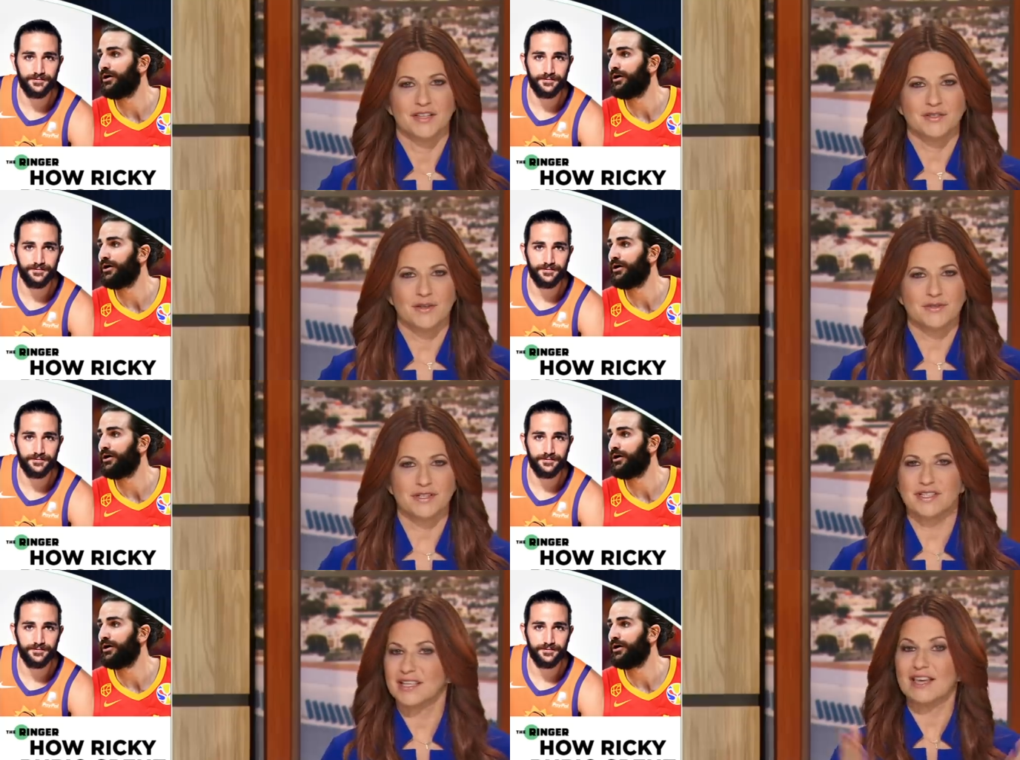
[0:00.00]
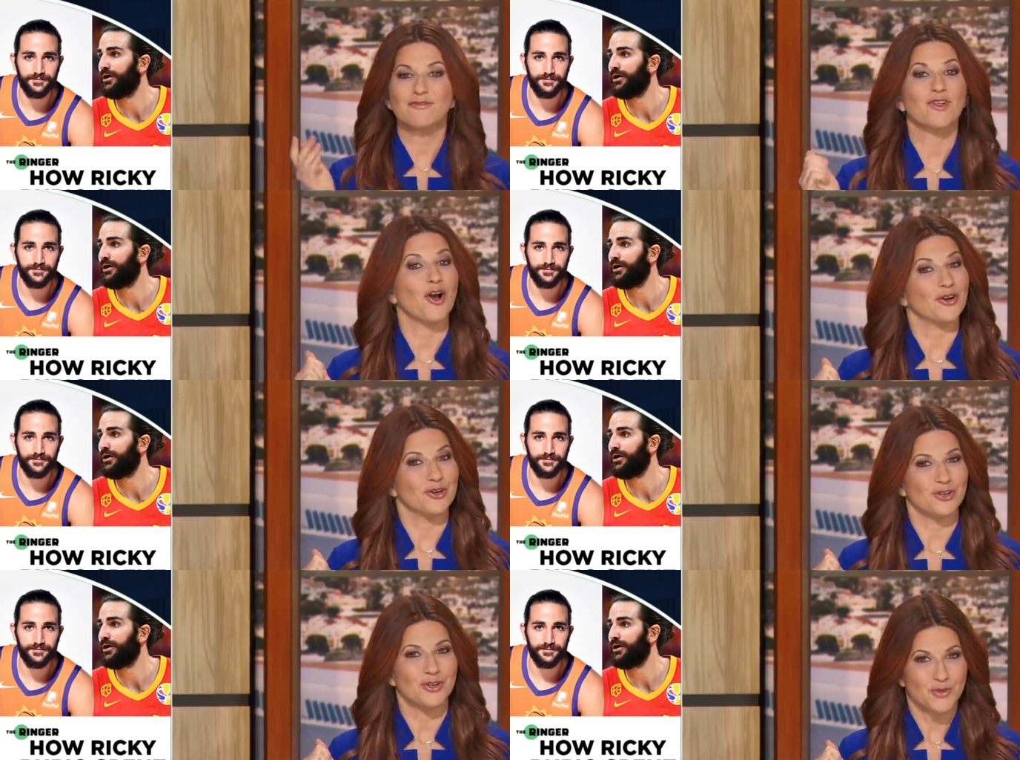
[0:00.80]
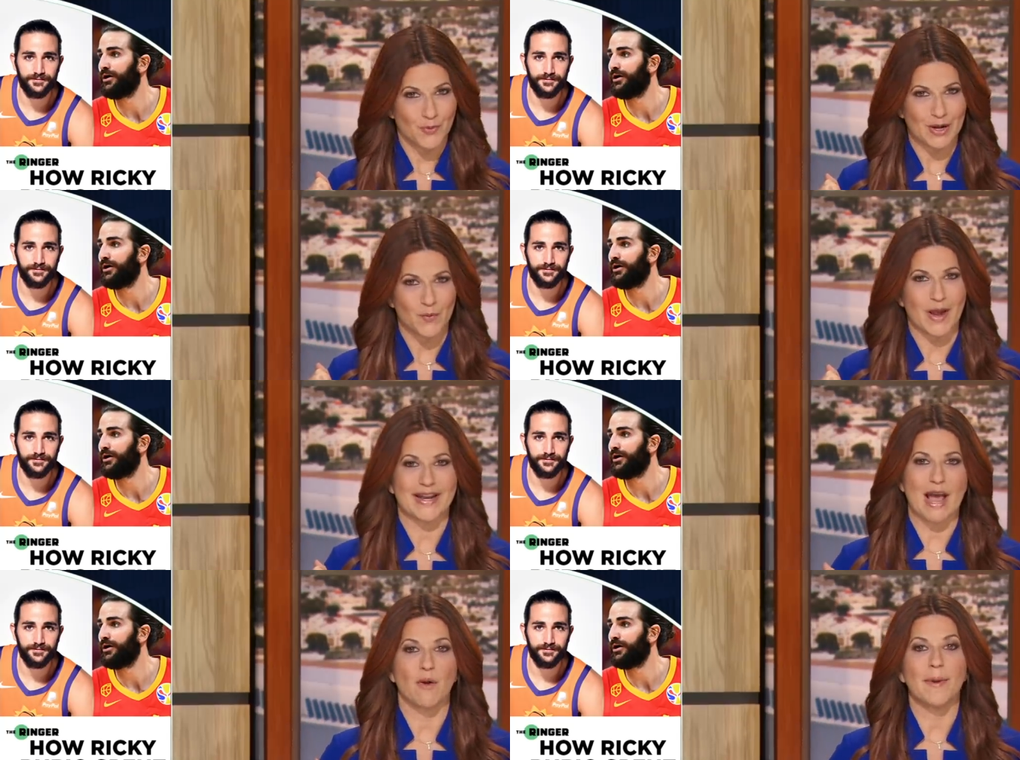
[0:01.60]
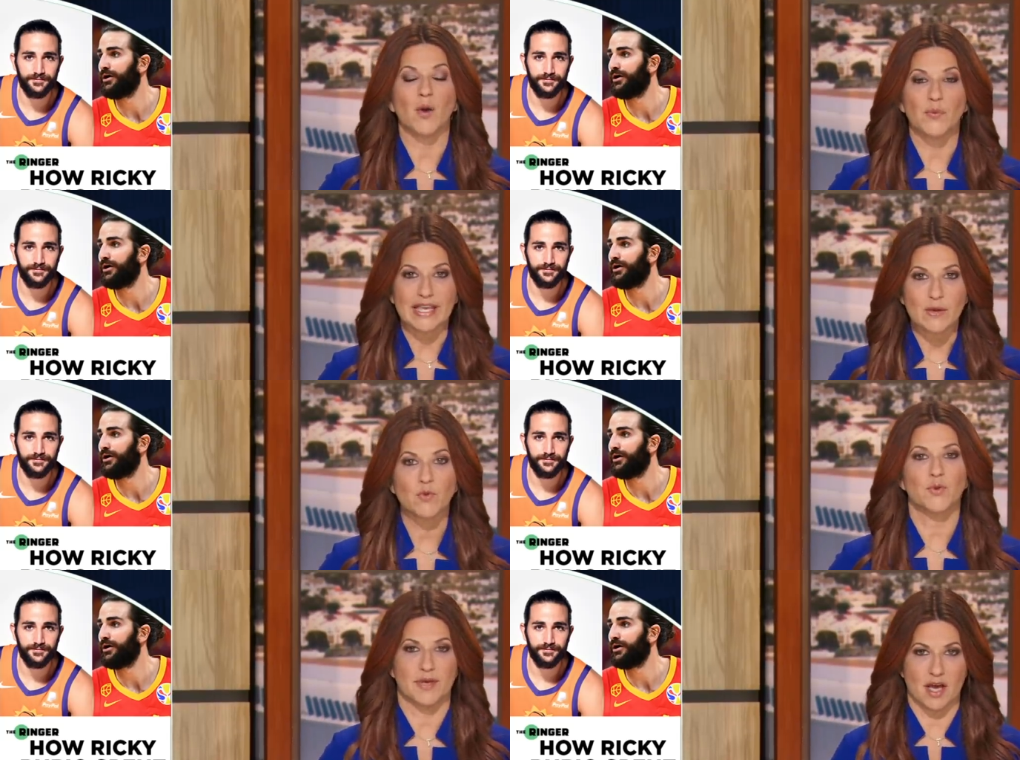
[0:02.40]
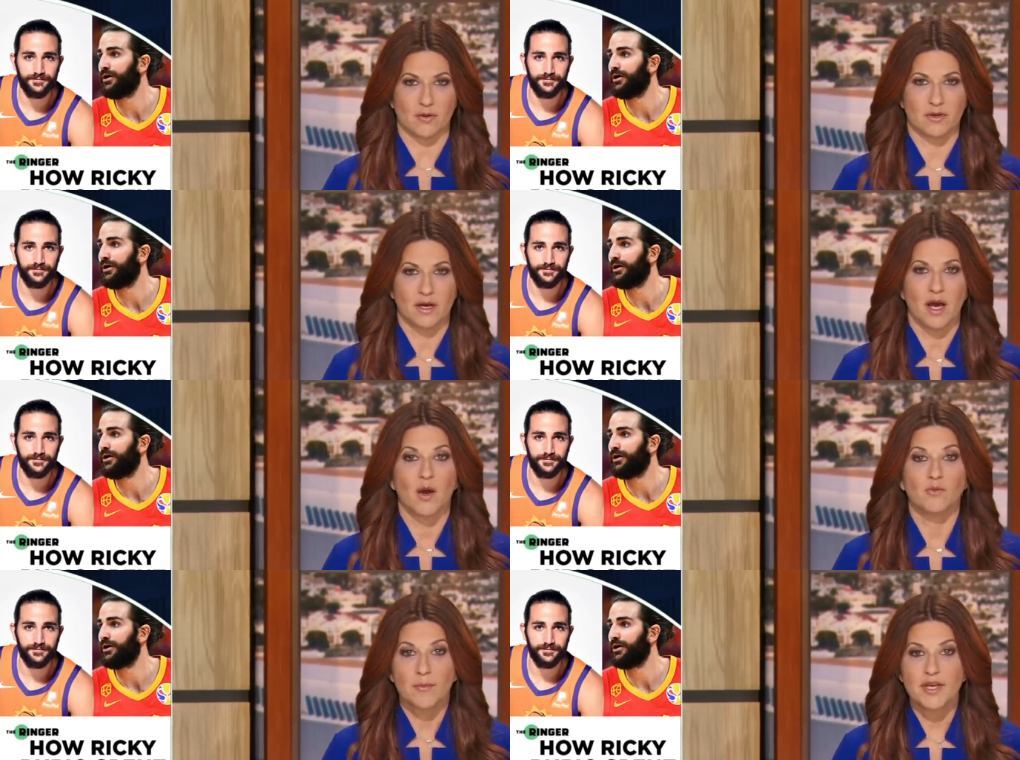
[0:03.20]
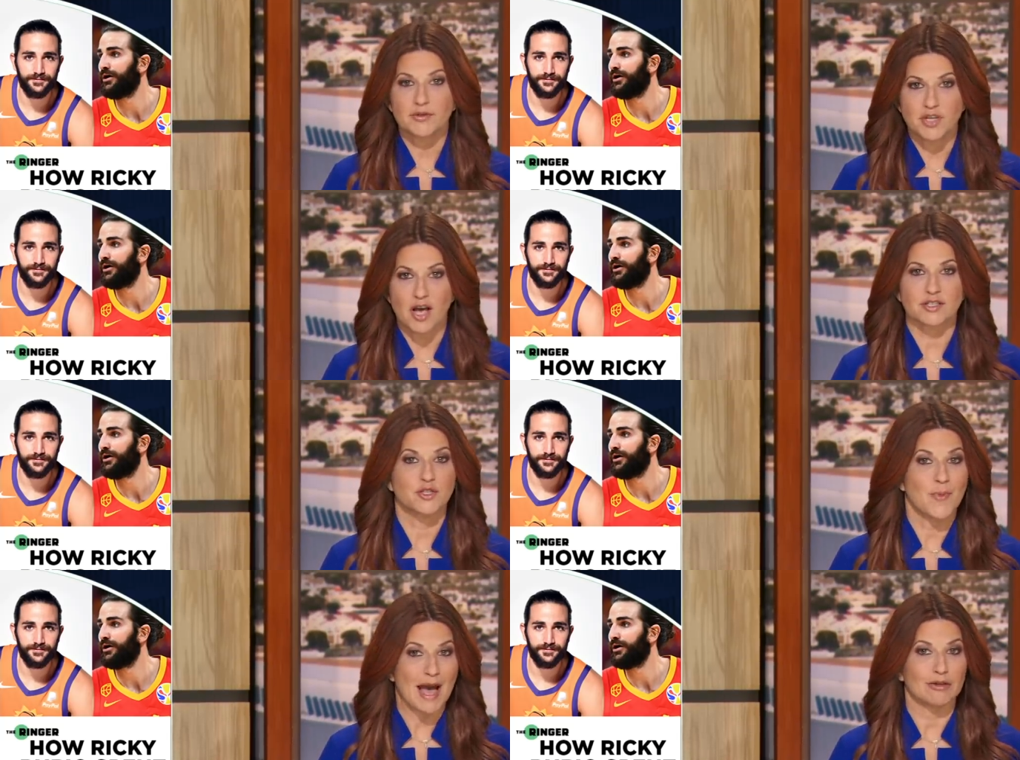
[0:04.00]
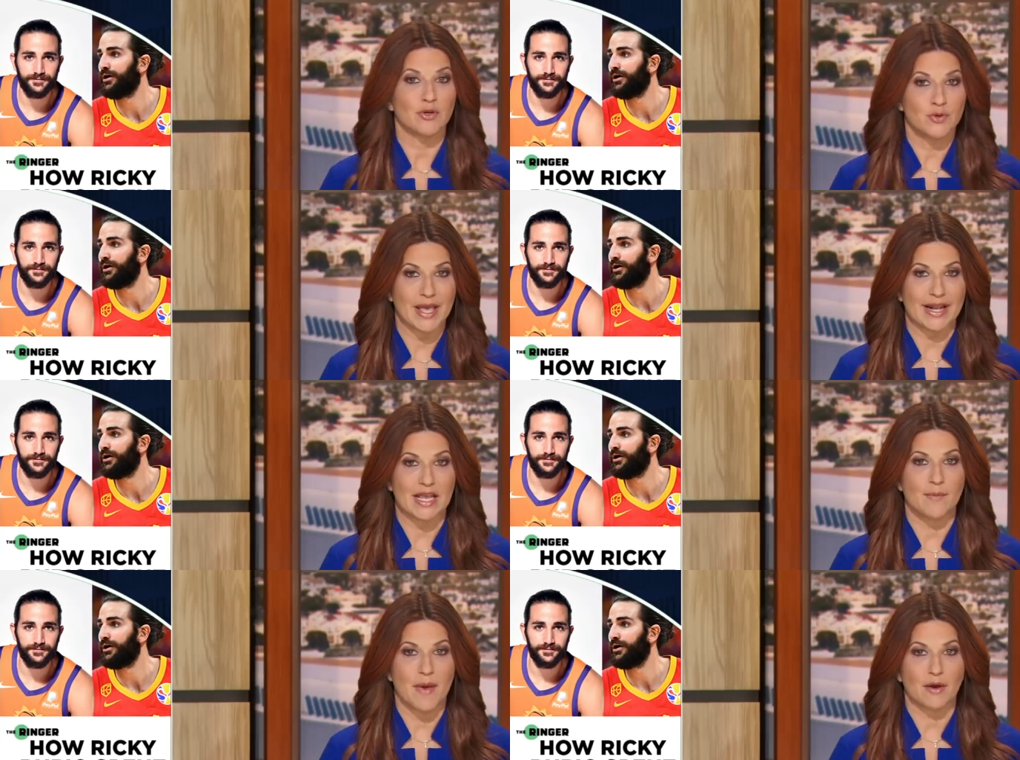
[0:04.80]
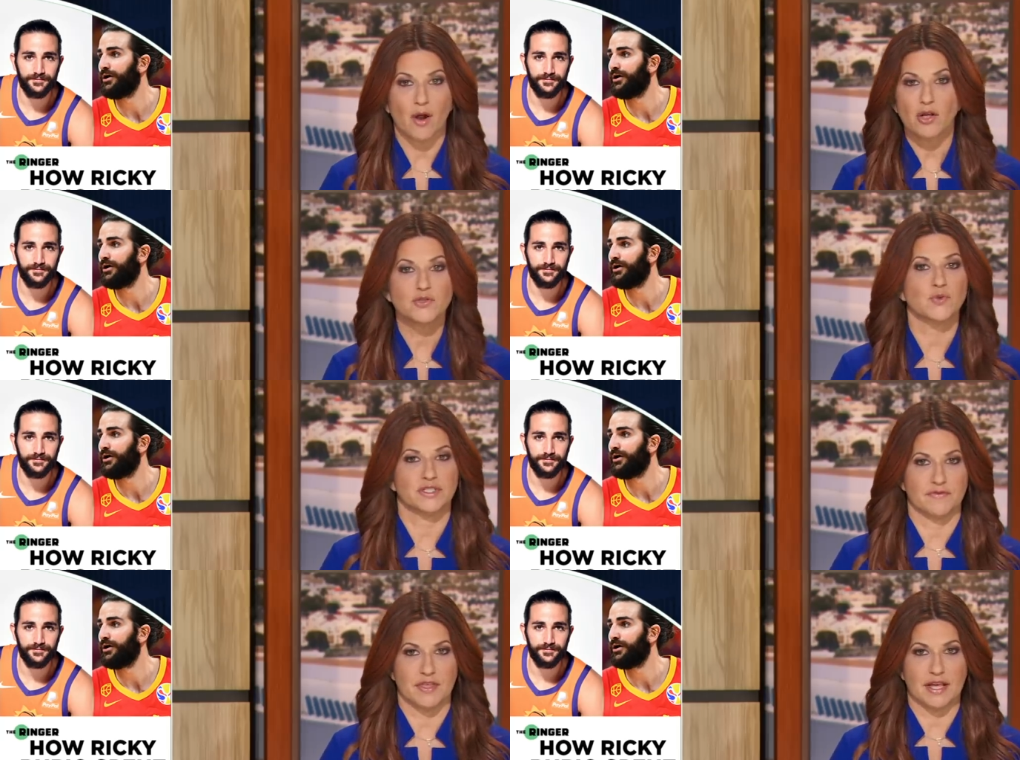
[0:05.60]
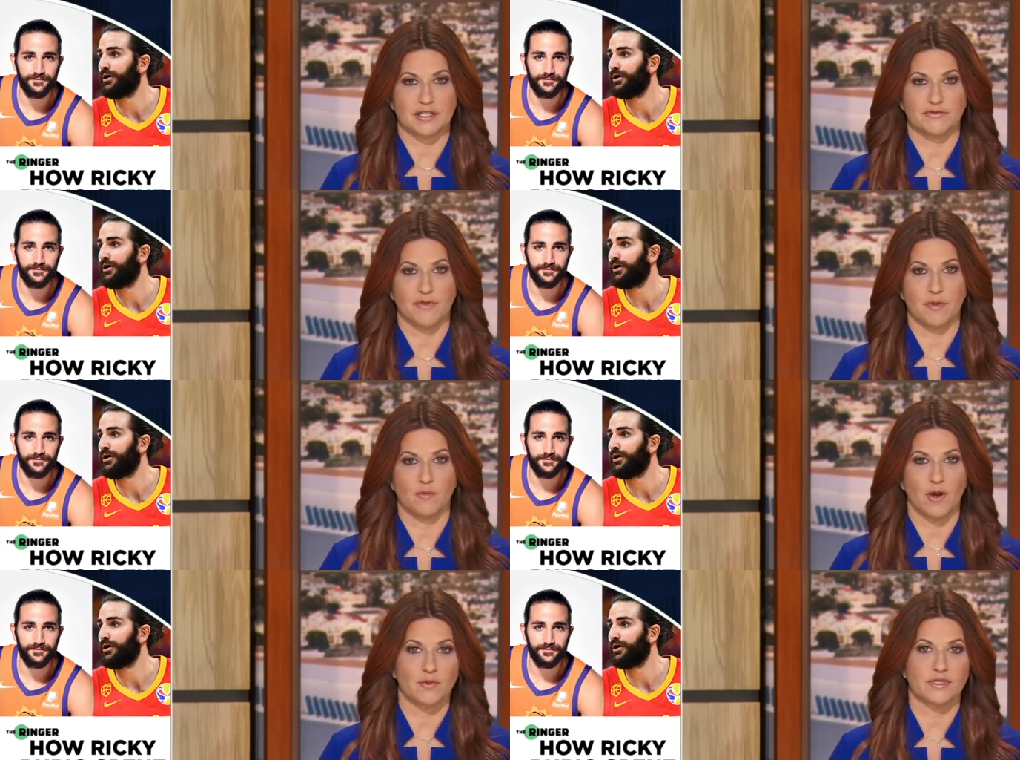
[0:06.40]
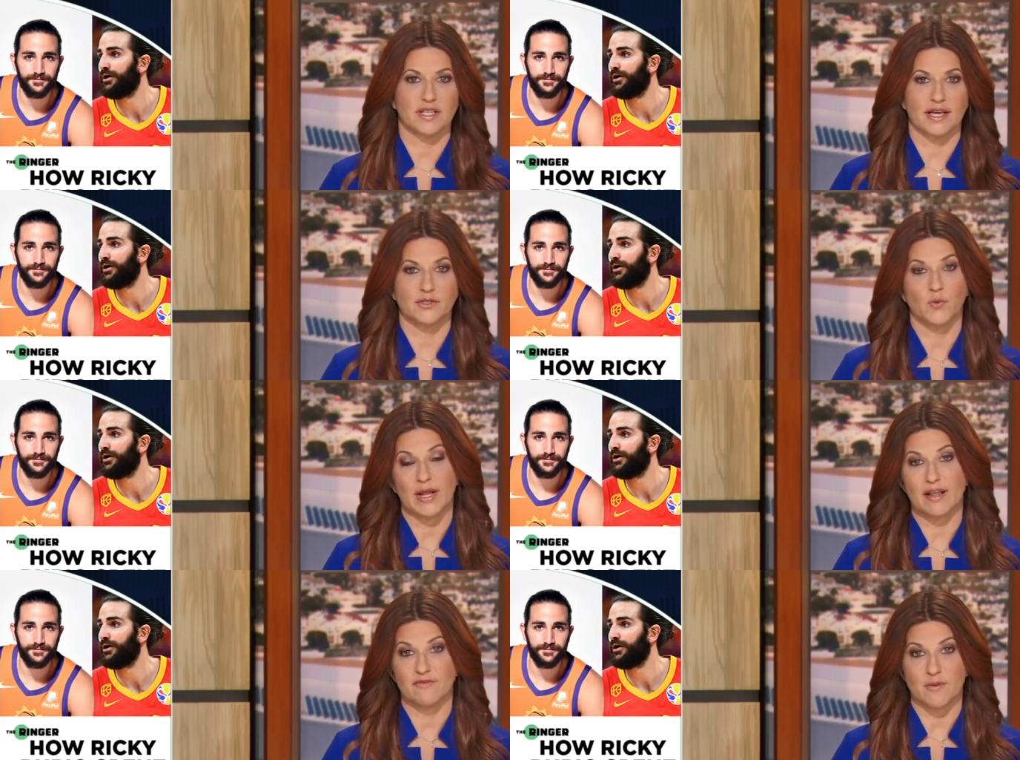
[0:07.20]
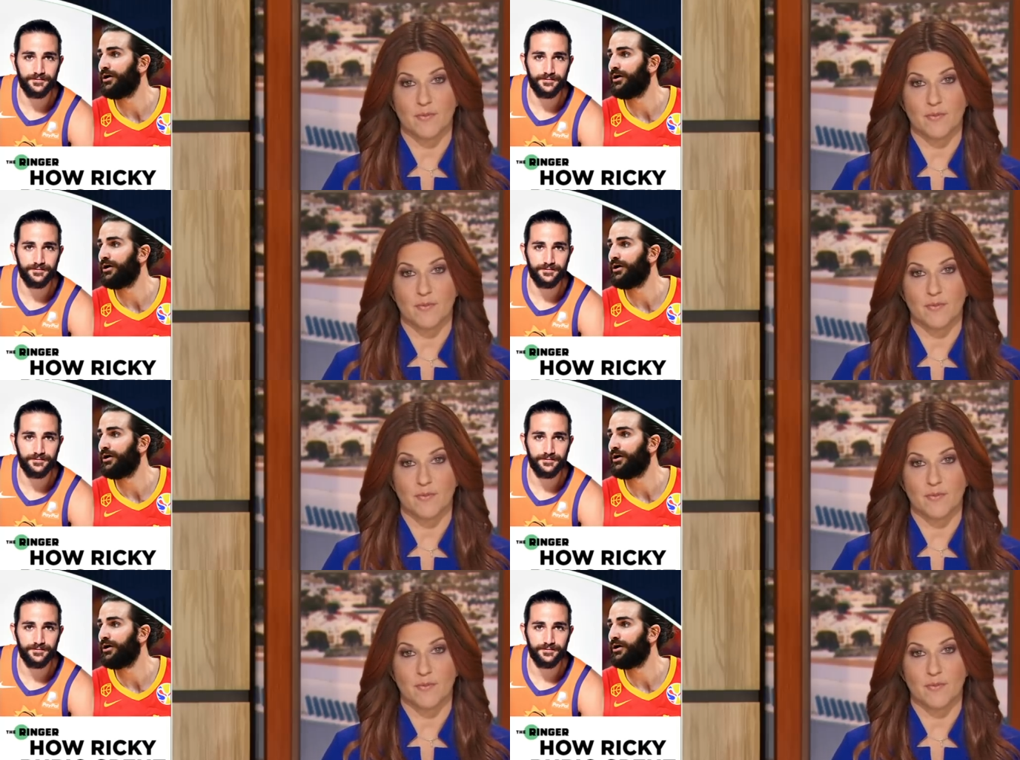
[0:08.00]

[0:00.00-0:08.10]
Speaker 1: So there's a delightful article in The Ringer right now about Ricky Rubio. Rubio talks to Paolo Ughetti about all sorts of things, from what it was like to win M V